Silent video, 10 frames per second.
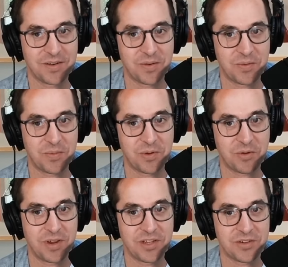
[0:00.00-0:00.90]
we're
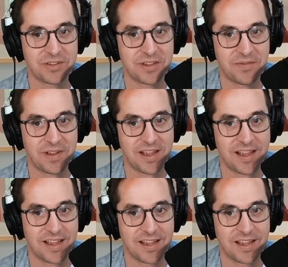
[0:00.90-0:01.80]
creatures of
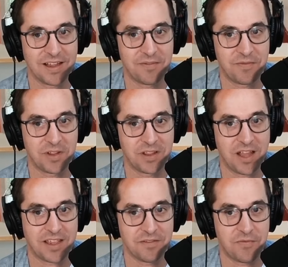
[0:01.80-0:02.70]
uh of
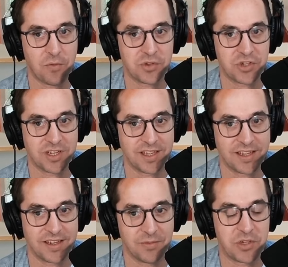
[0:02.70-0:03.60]
luck and fortune
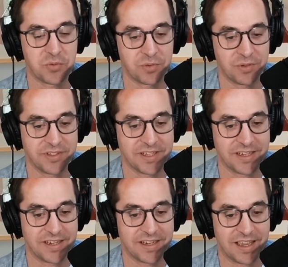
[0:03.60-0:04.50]
and rituals
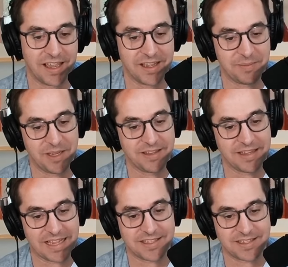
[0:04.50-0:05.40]
and uh, I mean
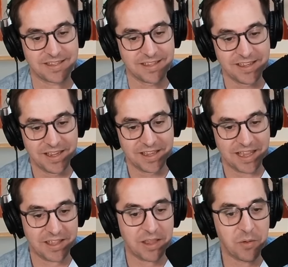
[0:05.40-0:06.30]
that's uh,
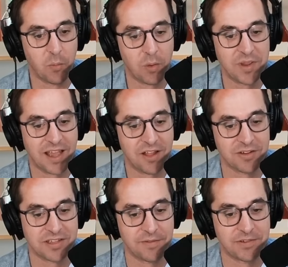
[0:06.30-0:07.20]
uh what we tell
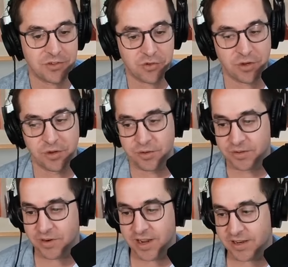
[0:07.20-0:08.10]
ourselves is true. We're
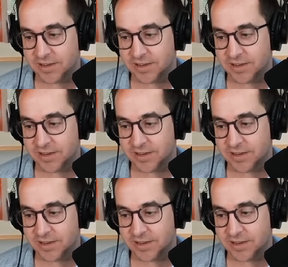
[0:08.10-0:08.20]
dumb.